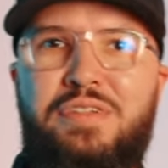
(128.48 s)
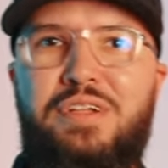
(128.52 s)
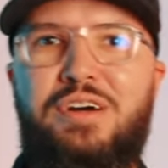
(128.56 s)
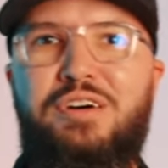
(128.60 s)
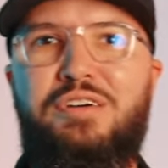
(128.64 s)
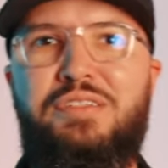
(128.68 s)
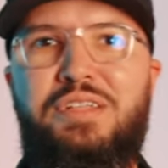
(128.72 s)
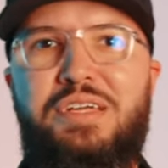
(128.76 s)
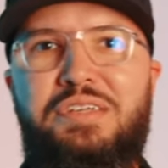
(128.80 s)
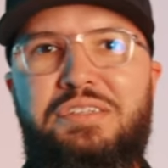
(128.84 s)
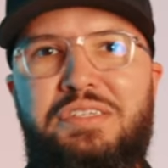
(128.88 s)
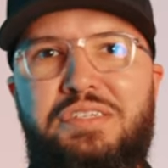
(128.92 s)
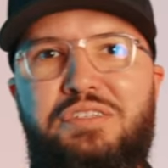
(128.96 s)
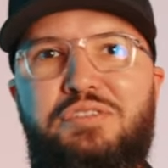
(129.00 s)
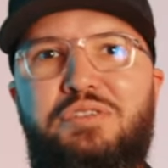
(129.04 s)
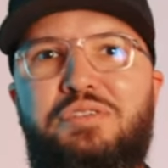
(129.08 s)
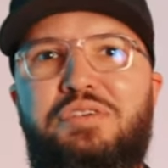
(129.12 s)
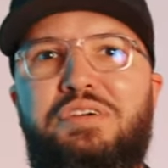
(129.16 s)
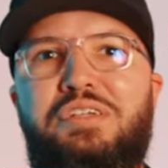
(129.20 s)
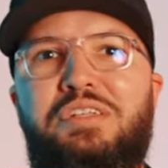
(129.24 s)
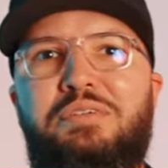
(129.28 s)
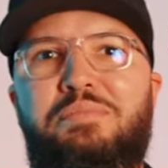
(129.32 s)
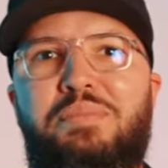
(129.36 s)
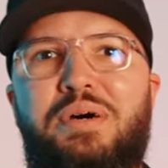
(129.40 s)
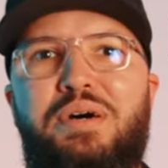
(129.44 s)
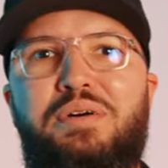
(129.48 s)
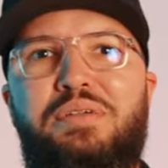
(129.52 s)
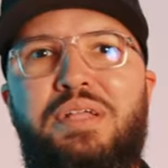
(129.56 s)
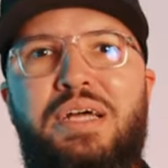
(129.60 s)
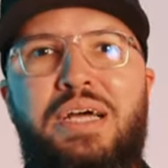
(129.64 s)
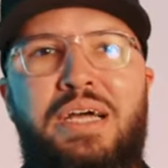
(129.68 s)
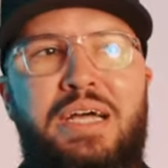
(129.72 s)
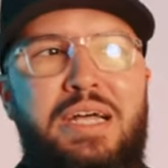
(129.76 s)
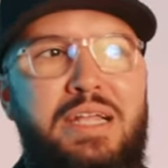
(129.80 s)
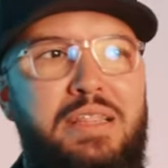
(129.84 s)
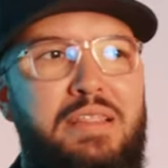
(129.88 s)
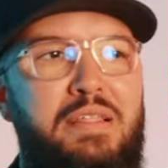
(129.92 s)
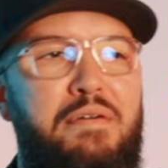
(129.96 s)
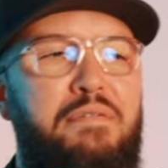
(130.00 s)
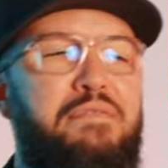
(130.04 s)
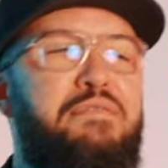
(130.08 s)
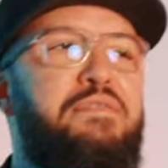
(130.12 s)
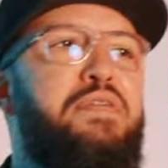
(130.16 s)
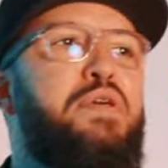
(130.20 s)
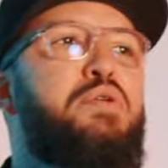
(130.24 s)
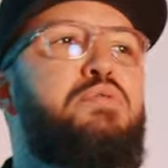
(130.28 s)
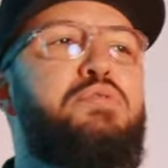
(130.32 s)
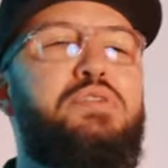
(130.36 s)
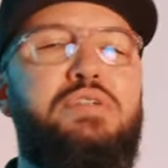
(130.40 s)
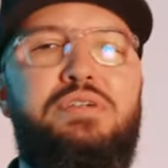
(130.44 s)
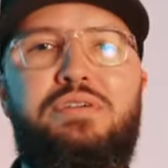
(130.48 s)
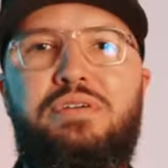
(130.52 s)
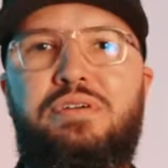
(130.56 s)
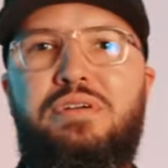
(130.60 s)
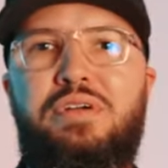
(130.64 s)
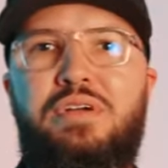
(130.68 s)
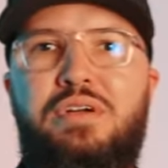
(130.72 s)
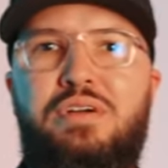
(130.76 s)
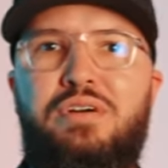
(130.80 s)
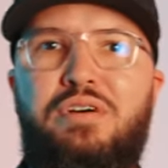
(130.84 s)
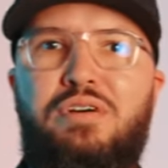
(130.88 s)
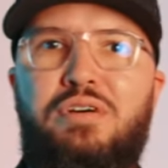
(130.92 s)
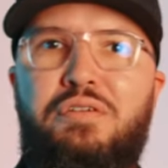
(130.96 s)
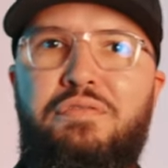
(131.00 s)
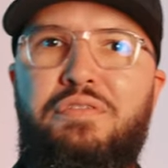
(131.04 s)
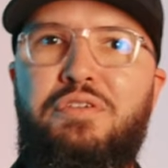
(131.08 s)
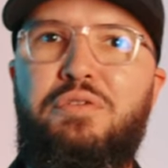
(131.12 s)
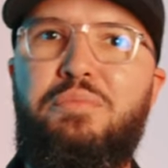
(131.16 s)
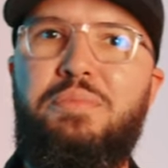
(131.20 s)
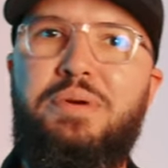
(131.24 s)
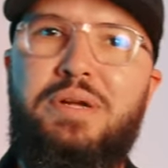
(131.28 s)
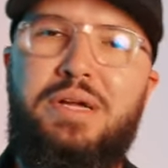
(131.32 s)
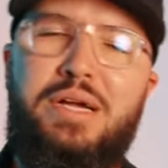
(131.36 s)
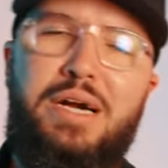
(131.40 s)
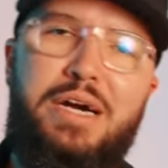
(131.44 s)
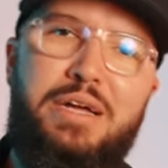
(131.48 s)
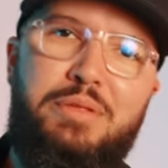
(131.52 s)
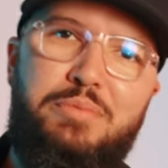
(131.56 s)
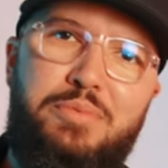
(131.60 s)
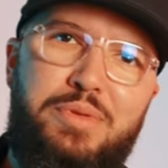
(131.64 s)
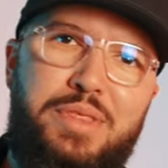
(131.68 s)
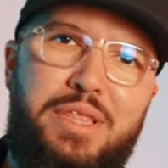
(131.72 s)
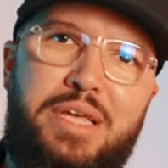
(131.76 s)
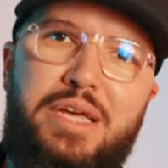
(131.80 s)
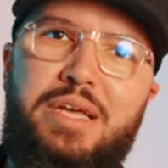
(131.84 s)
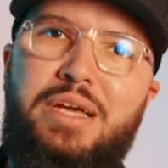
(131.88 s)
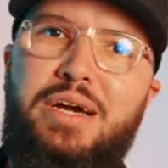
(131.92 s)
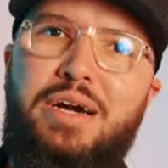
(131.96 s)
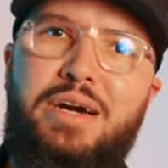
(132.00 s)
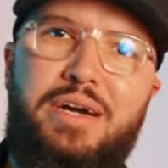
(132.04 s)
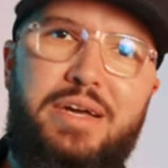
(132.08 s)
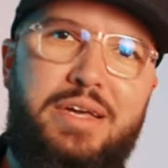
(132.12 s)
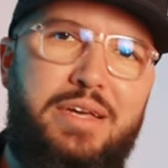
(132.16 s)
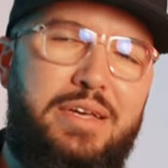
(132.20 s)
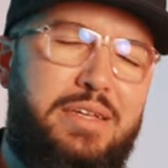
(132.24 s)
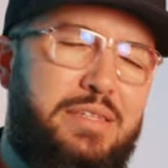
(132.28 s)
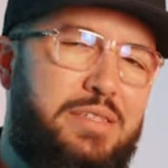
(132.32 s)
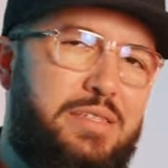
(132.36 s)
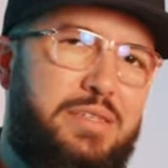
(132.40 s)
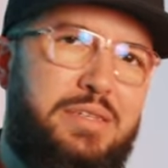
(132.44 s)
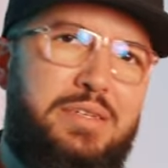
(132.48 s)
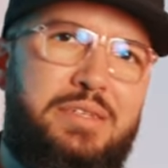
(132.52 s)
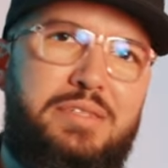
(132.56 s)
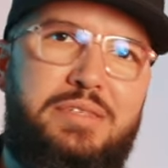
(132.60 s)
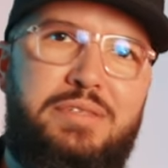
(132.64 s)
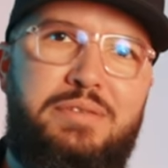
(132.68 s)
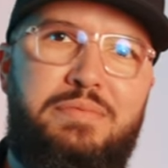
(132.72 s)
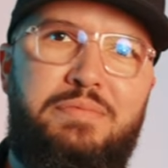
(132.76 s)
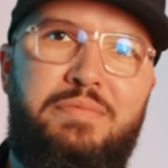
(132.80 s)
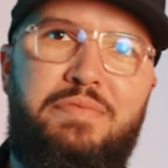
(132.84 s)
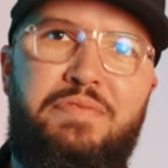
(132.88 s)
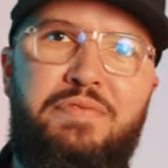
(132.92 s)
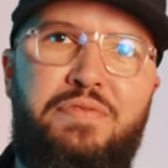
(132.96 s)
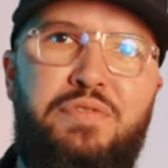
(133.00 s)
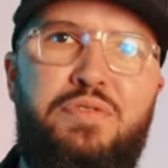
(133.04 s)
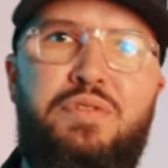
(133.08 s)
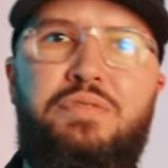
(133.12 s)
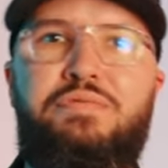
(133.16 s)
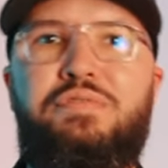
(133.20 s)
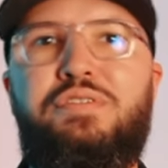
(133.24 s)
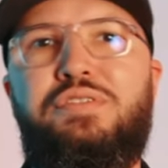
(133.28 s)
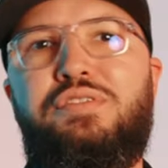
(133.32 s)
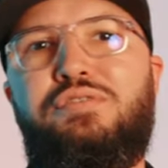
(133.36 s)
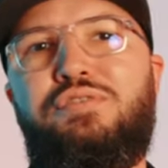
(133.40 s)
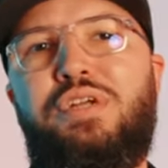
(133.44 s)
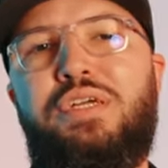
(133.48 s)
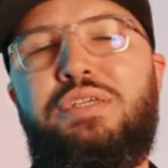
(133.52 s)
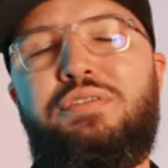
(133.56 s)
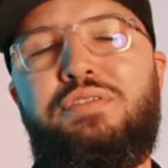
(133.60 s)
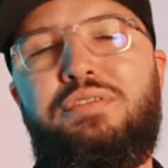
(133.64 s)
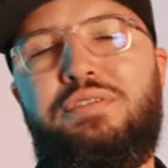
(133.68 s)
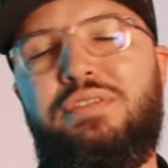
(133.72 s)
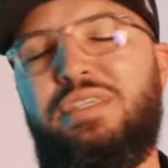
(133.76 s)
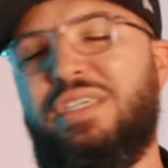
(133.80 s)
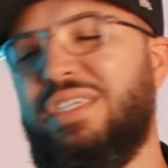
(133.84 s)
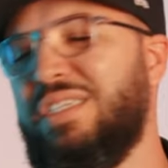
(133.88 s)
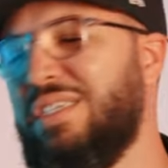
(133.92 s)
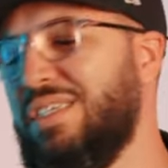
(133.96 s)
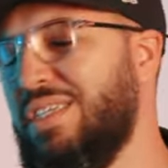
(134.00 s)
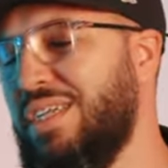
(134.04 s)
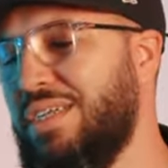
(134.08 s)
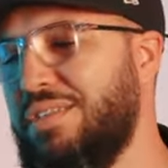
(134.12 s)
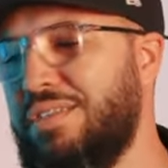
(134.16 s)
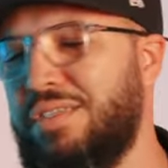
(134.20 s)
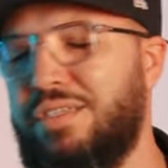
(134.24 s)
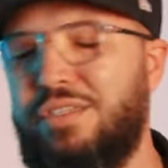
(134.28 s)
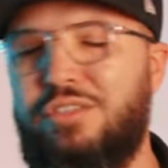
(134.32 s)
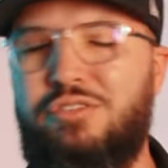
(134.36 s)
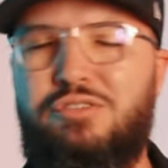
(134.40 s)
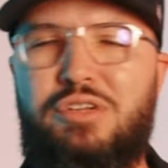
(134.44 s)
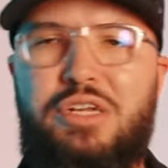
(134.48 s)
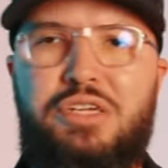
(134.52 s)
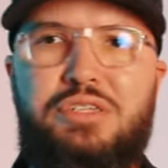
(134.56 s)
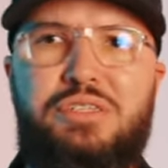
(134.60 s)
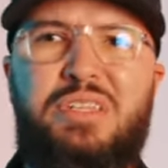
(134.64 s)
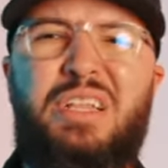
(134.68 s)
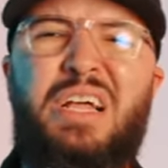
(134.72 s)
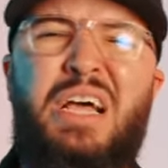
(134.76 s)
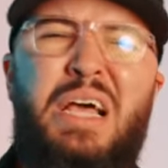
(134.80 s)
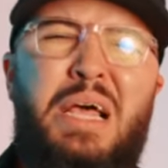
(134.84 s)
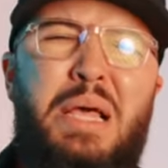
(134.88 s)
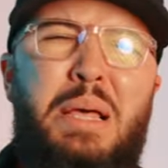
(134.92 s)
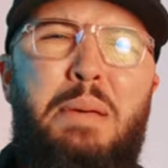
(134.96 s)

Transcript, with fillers: nowadays are talking about the future of humankind with AI. It's, it's full of distractions. The internet's a distraction.